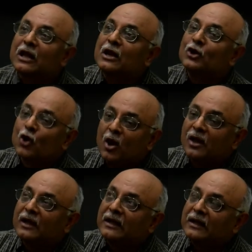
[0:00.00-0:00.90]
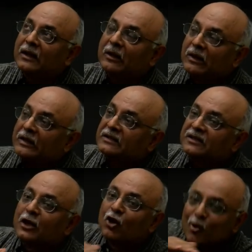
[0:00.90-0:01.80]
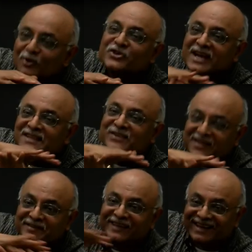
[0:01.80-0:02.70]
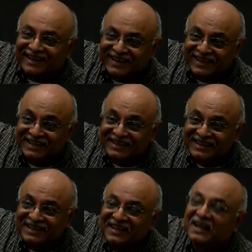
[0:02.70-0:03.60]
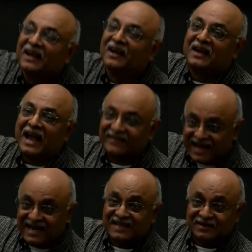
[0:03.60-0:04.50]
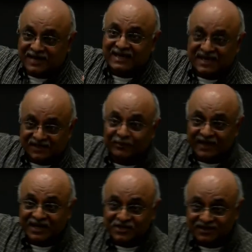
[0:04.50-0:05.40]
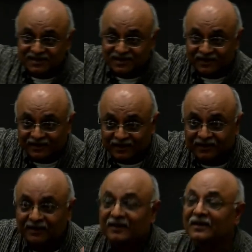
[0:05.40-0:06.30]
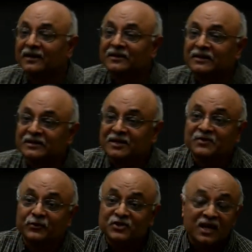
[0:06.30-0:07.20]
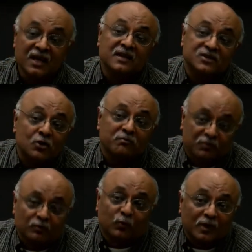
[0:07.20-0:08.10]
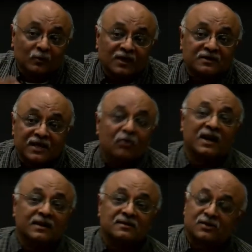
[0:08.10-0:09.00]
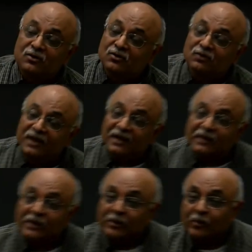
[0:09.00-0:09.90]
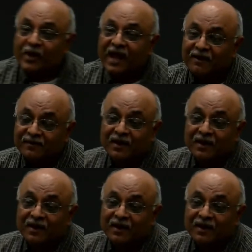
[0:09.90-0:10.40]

not, uh, that the global trend is relatively clear. Uh, and that has, that has implications in, in, uh, in terms of future. So one, one could say, all right, so uh, we, have,